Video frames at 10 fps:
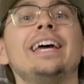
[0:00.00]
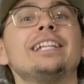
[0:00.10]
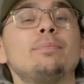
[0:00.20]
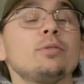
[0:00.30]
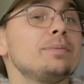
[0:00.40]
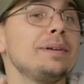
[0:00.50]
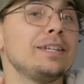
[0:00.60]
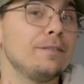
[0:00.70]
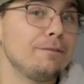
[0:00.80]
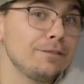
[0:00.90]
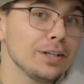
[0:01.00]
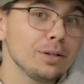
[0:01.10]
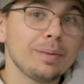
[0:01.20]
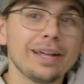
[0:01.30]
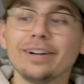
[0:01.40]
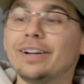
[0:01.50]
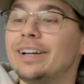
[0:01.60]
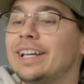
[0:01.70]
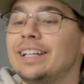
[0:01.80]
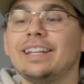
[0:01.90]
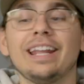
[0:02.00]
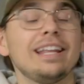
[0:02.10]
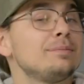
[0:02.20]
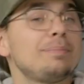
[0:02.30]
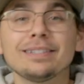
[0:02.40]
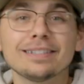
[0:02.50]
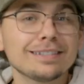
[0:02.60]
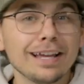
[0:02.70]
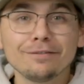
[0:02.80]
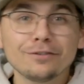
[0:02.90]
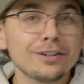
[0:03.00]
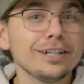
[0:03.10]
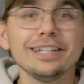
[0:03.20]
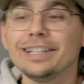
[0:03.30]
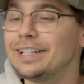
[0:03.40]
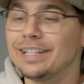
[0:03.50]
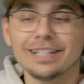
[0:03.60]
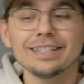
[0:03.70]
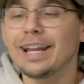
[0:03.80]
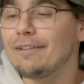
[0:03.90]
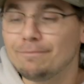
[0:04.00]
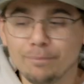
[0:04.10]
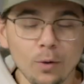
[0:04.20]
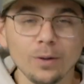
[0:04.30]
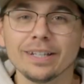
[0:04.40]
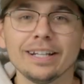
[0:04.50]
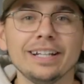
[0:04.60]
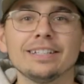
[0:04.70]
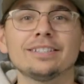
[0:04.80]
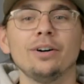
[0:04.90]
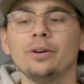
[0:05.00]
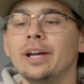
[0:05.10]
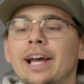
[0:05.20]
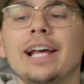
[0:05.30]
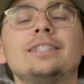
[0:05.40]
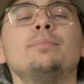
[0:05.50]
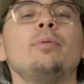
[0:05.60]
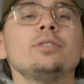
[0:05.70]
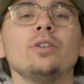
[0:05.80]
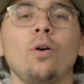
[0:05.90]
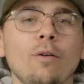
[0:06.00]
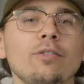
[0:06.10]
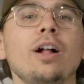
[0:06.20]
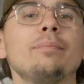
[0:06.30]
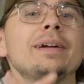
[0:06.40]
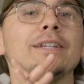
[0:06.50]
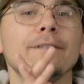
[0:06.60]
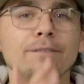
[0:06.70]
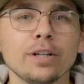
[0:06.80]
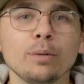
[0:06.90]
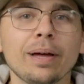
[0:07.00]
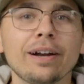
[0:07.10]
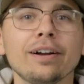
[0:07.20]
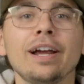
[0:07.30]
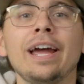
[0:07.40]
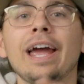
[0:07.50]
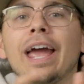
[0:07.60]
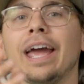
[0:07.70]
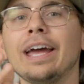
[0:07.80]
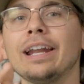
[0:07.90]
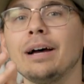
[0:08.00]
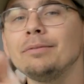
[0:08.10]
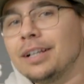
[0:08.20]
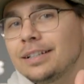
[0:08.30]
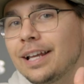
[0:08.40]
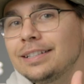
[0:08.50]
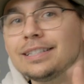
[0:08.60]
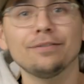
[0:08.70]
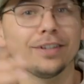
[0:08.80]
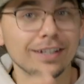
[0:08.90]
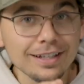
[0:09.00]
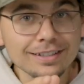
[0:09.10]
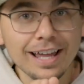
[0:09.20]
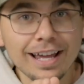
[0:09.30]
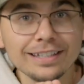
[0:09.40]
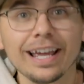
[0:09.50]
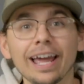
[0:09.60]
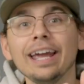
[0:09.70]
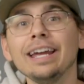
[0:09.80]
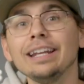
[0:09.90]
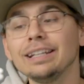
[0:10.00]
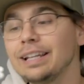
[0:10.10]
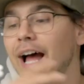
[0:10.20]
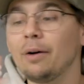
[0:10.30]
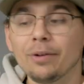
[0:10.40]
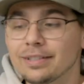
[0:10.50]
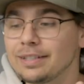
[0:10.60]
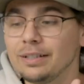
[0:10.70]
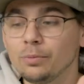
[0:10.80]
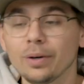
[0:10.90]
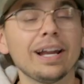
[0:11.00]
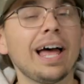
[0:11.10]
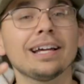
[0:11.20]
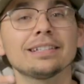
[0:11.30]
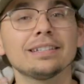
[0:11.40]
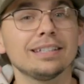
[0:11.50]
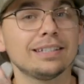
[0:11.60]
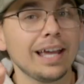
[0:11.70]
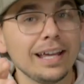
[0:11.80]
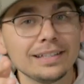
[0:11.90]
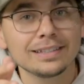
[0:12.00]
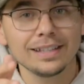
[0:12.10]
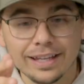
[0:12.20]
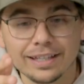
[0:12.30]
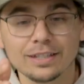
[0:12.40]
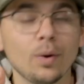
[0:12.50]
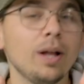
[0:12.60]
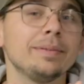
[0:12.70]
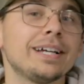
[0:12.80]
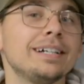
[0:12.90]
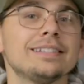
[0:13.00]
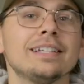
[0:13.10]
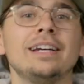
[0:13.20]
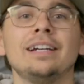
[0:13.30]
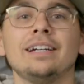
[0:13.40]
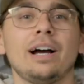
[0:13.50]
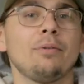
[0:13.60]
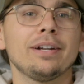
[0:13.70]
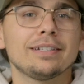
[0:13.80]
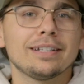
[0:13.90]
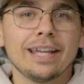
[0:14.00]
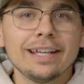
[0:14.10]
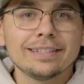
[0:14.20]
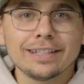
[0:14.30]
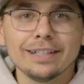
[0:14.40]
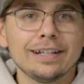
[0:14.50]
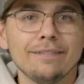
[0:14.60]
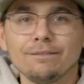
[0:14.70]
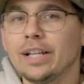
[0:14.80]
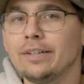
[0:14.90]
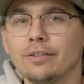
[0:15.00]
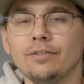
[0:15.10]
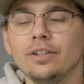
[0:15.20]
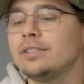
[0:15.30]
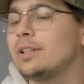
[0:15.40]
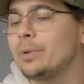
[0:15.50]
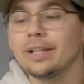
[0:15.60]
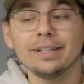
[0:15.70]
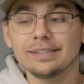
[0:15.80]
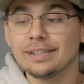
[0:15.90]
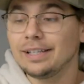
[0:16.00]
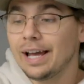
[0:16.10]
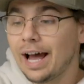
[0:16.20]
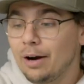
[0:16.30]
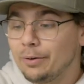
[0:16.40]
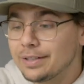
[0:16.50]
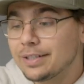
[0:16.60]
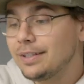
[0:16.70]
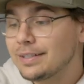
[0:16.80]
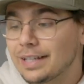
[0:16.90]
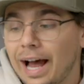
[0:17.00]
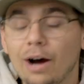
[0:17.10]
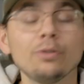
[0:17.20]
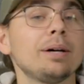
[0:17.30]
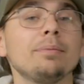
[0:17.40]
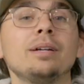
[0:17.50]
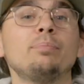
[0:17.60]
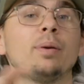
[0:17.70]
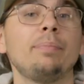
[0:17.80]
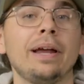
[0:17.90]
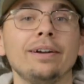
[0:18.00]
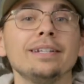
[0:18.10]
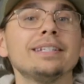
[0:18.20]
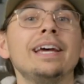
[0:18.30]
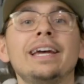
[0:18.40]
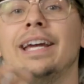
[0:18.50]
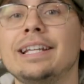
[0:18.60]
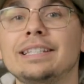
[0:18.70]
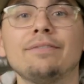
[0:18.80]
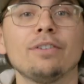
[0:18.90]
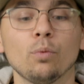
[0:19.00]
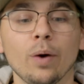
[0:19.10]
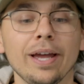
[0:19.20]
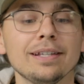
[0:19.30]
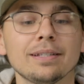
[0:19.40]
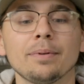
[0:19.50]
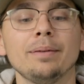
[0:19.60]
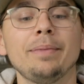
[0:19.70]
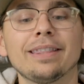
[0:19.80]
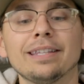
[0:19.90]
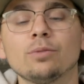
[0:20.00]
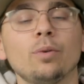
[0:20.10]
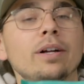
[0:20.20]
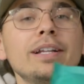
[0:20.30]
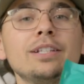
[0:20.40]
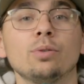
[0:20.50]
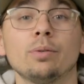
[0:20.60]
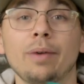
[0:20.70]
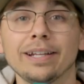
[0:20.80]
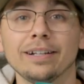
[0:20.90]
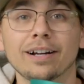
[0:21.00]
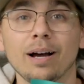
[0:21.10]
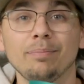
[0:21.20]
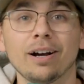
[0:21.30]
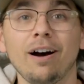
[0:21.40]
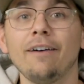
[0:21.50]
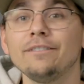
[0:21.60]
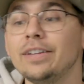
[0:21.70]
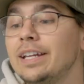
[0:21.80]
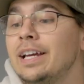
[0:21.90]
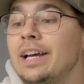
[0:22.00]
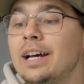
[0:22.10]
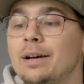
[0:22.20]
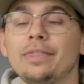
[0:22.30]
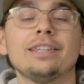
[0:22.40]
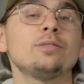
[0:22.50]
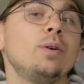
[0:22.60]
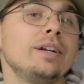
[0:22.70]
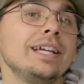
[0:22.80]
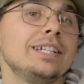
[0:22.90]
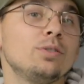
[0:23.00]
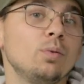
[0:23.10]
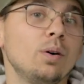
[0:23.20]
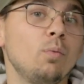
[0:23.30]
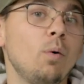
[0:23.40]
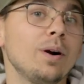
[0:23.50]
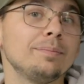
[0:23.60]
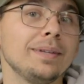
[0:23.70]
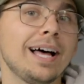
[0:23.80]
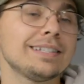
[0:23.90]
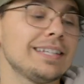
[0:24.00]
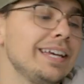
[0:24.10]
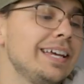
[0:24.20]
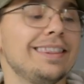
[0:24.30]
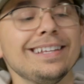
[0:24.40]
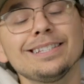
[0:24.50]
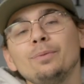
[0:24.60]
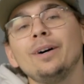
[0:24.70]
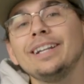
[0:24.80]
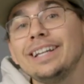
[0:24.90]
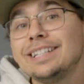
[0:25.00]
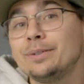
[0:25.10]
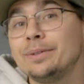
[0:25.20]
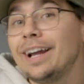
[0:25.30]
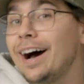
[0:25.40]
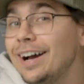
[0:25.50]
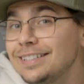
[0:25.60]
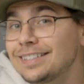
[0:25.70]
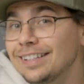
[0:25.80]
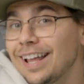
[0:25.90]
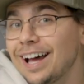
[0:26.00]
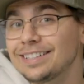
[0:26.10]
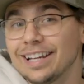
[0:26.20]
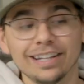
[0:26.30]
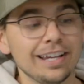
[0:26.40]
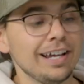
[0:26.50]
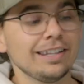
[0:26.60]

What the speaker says: It's supposed to make you feel better. It's pesticide free. It doesn't have mold in it. So it's supposed to overall make you feel better. And I'm gonna test if it does that, and I wanna see what it actually tastes like as well, because I want it to taste good and flavorful. So we're gonna see how it turns out. I'm gonna prepare it in different ways. I'm gonna make this one into a regular cup of coffee, this one into a warm latte, and this one into an iced latte.